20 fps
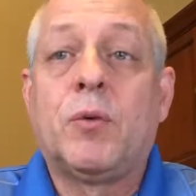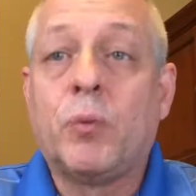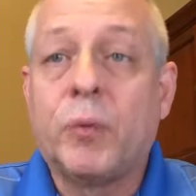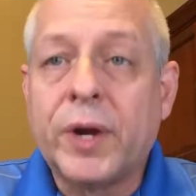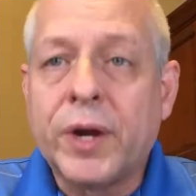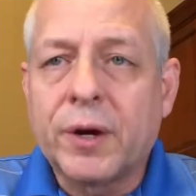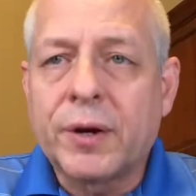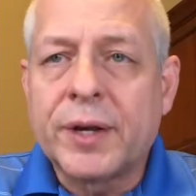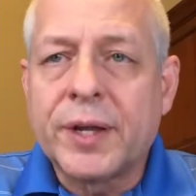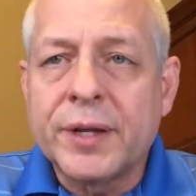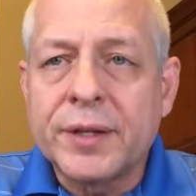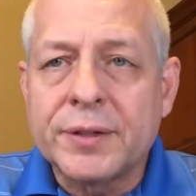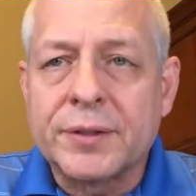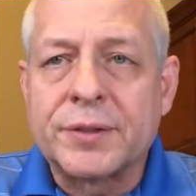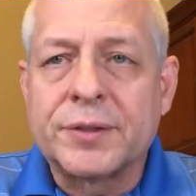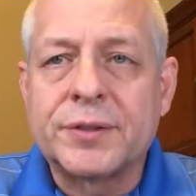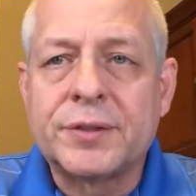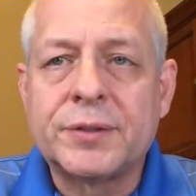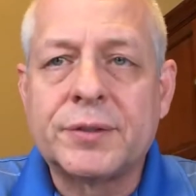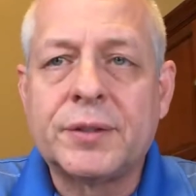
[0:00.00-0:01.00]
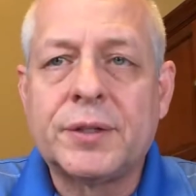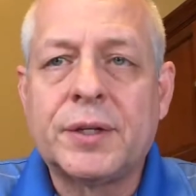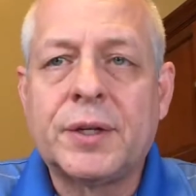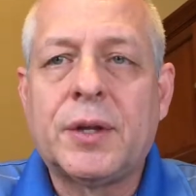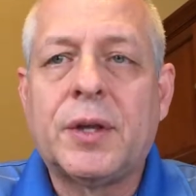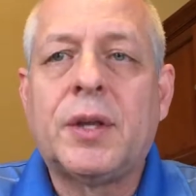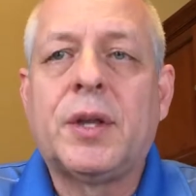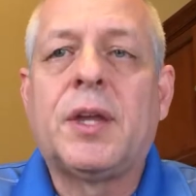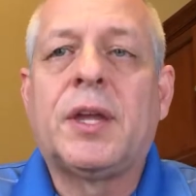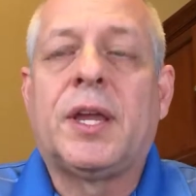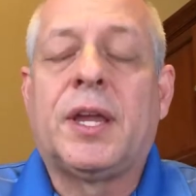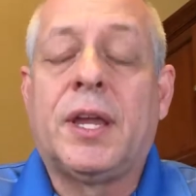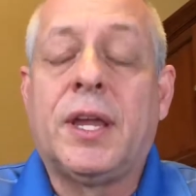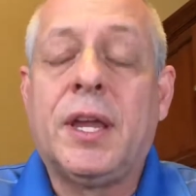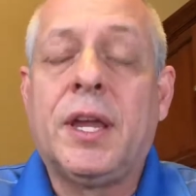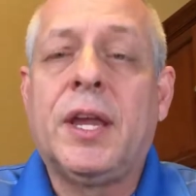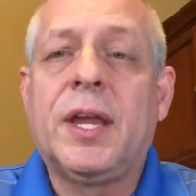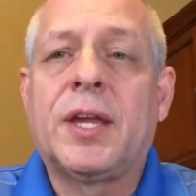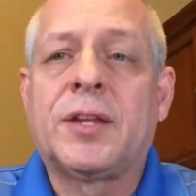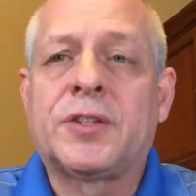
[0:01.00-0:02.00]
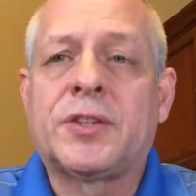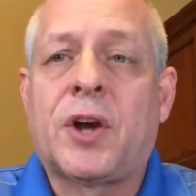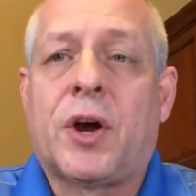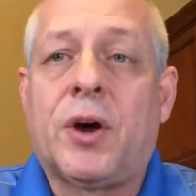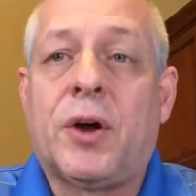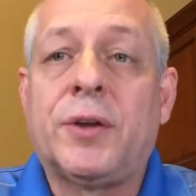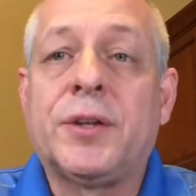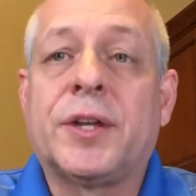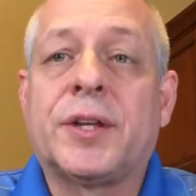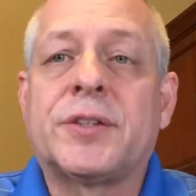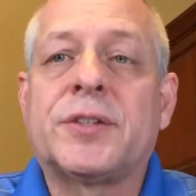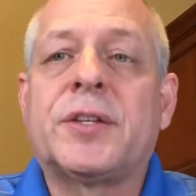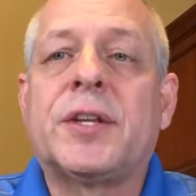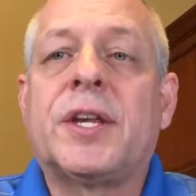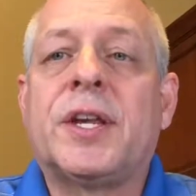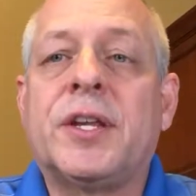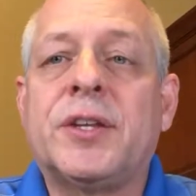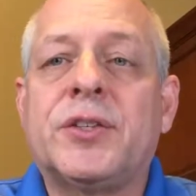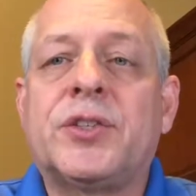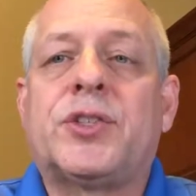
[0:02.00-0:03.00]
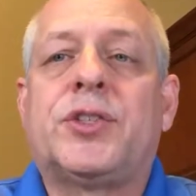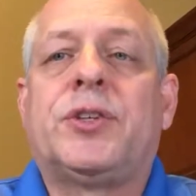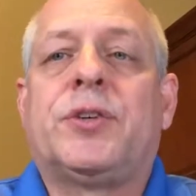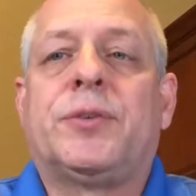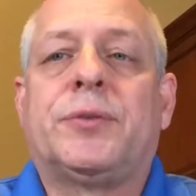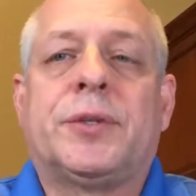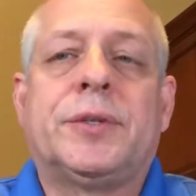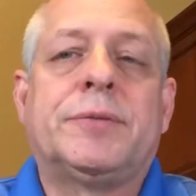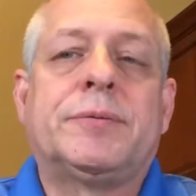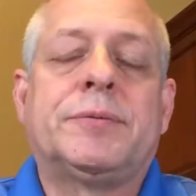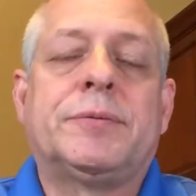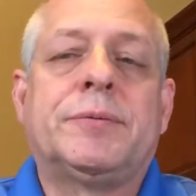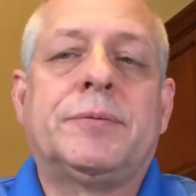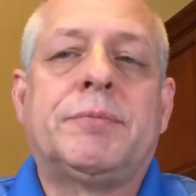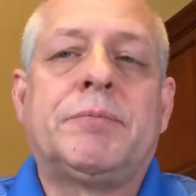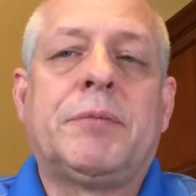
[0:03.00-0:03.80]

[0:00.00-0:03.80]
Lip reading: We are his. He has called us his children.